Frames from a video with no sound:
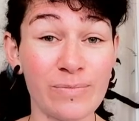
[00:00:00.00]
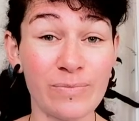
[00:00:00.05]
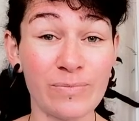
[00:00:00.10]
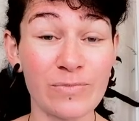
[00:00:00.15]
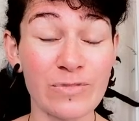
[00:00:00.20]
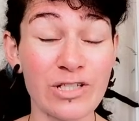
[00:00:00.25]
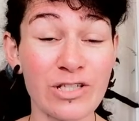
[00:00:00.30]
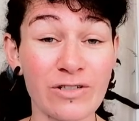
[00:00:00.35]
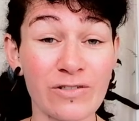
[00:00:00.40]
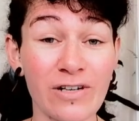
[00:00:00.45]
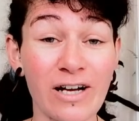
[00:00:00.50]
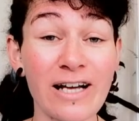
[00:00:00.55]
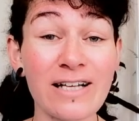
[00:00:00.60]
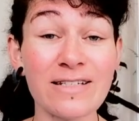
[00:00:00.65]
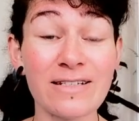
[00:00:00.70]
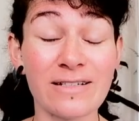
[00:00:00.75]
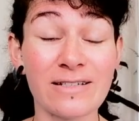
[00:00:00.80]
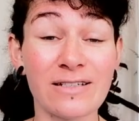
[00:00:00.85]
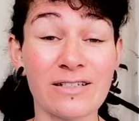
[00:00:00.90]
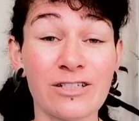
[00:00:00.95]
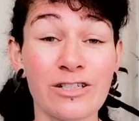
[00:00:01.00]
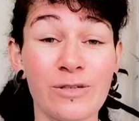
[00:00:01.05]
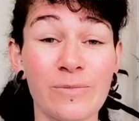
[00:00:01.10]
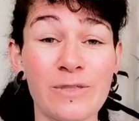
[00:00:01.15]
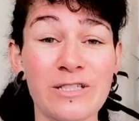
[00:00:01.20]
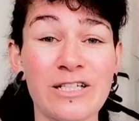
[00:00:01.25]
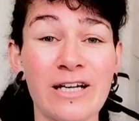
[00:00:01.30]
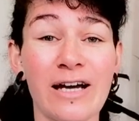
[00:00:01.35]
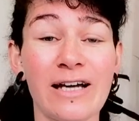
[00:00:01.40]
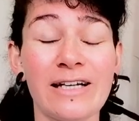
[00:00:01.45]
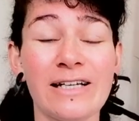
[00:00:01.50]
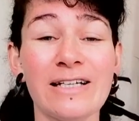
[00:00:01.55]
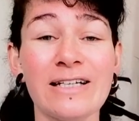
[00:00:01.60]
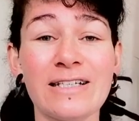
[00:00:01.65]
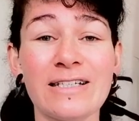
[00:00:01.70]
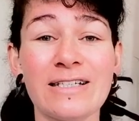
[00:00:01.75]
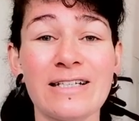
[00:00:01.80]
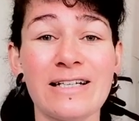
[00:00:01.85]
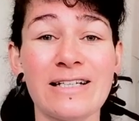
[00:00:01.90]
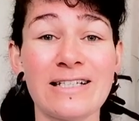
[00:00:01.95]
psoriasis and
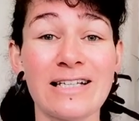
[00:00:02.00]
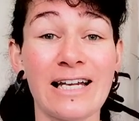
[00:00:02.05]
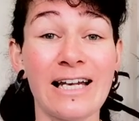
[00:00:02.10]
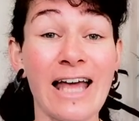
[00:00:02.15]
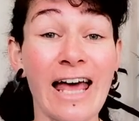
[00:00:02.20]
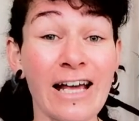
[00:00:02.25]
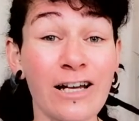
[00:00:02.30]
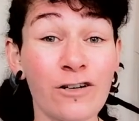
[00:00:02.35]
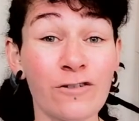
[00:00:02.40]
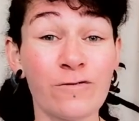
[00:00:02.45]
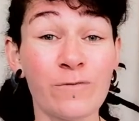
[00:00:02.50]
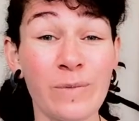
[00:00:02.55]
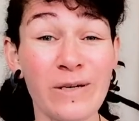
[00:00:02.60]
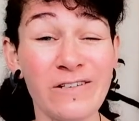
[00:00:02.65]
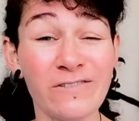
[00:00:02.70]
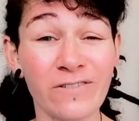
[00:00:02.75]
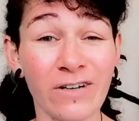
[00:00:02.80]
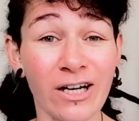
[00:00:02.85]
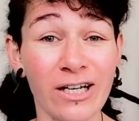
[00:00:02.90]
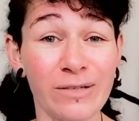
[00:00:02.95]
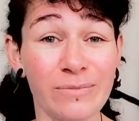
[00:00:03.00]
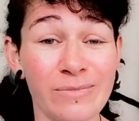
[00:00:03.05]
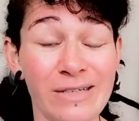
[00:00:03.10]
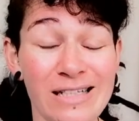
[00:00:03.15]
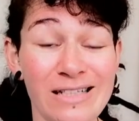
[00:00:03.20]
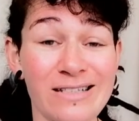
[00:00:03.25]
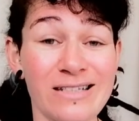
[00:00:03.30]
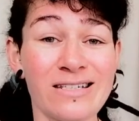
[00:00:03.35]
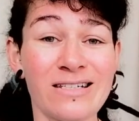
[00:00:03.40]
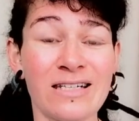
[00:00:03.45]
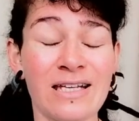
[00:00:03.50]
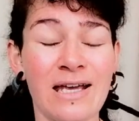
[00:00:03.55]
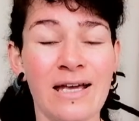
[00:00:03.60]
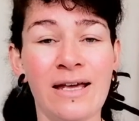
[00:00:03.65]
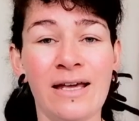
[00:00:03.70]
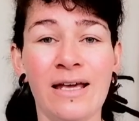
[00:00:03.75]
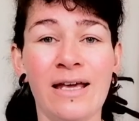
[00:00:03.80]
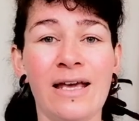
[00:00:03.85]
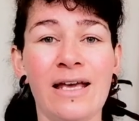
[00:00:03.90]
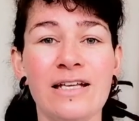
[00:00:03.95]
dermatitis is a lack of B vitamins.
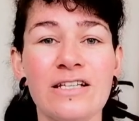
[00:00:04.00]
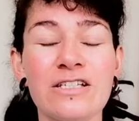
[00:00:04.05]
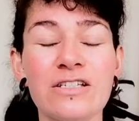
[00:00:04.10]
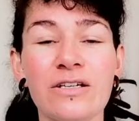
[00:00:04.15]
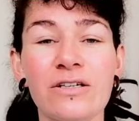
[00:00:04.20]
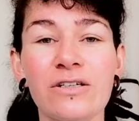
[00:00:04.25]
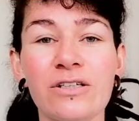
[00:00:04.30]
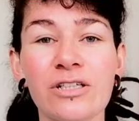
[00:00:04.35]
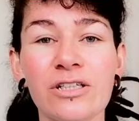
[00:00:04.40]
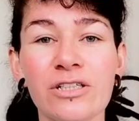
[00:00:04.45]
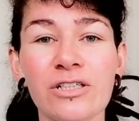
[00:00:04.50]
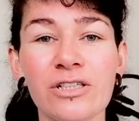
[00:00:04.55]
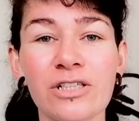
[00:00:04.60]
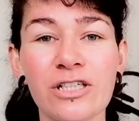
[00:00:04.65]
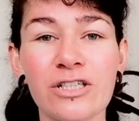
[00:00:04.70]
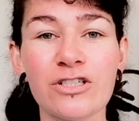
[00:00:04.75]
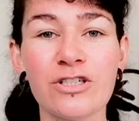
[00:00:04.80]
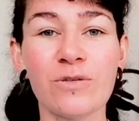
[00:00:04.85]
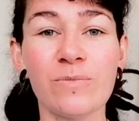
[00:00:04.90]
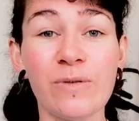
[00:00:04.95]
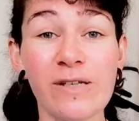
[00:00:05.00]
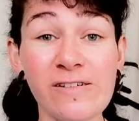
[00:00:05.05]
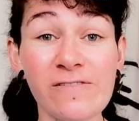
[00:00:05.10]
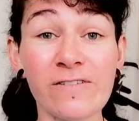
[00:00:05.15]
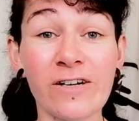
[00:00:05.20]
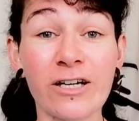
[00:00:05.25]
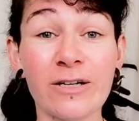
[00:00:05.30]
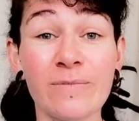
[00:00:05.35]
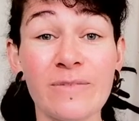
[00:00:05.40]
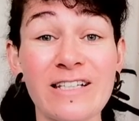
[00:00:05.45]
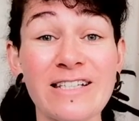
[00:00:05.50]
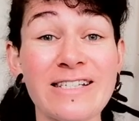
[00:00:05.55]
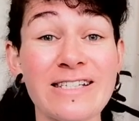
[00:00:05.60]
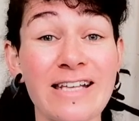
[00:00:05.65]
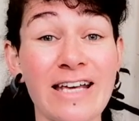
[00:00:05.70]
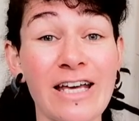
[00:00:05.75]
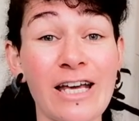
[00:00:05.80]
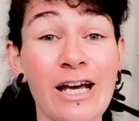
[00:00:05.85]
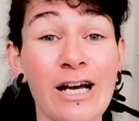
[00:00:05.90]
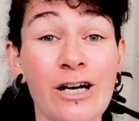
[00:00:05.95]
And so you can look into B vitamins.
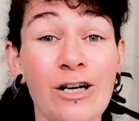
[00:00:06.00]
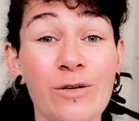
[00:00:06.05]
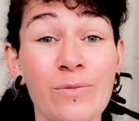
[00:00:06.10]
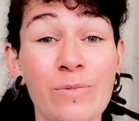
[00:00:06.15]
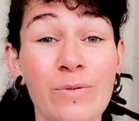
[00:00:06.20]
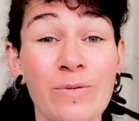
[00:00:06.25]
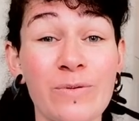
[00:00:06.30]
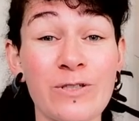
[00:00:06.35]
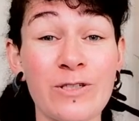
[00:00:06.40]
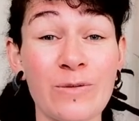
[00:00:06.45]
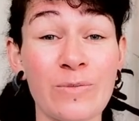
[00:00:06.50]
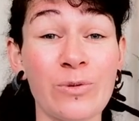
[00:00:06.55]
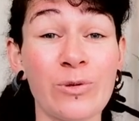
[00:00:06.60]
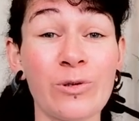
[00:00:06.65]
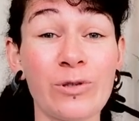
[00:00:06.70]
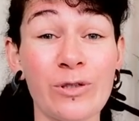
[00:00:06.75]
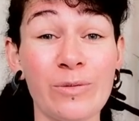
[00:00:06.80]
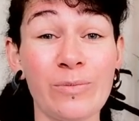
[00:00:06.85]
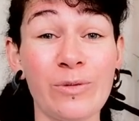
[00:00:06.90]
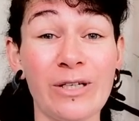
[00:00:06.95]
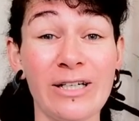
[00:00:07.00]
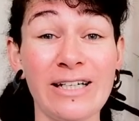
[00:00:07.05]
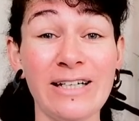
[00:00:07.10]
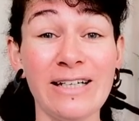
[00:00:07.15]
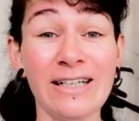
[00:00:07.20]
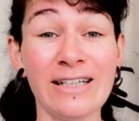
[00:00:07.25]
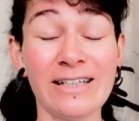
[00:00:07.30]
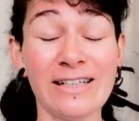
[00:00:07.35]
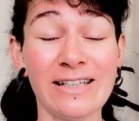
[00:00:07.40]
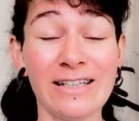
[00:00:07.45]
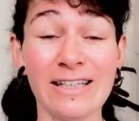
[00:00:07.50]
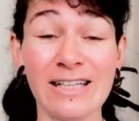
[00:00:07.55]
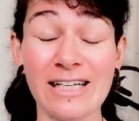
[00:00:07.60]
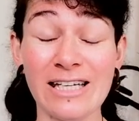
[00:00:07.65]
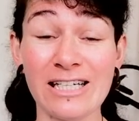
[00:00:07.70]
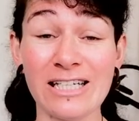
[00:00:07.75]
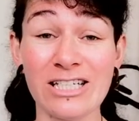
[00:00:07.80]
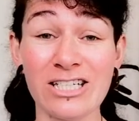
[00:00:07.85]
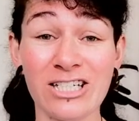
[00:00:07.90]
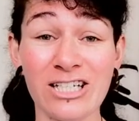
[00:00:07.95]
They help support the body and the
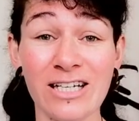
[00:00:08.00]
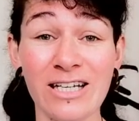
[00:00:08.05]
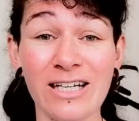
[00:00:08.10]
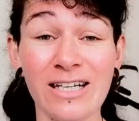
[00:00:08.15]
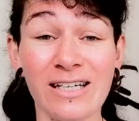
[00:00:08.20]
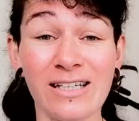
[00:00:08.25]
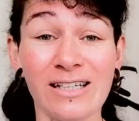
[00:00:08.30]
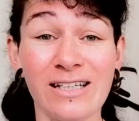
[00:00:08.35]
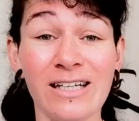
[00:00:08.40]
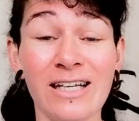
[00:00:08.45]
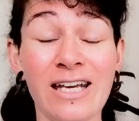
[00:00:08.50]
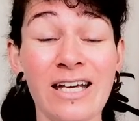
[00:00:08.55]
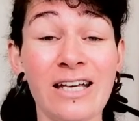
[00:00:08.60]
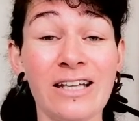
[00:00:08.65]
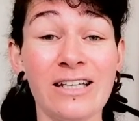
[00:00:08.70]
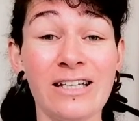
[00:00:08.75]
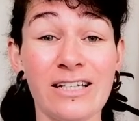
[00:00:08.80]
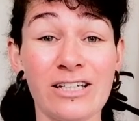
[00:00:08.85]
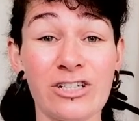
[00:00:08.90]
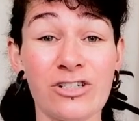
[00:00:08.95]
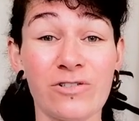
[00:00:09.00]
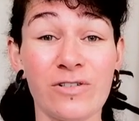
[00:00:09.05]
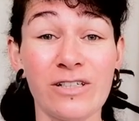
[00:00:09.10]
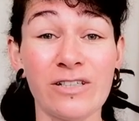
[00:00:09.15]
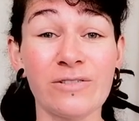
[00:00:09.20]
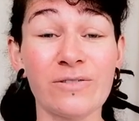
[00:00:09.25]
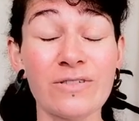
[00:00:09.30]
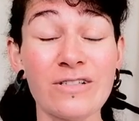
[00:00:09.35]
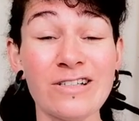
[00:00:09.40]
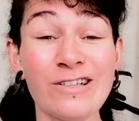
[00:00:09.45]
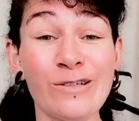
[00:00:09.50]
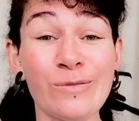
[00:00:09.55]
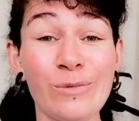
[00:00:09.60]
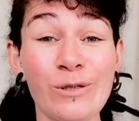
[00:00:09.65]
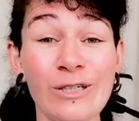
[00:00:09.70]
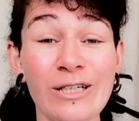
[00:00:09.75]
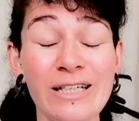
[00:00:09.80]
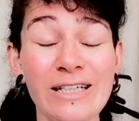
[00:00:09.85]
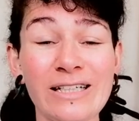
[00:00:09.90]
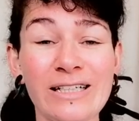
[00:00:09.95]
energy and the adrenals in the
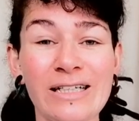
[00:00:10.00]
body.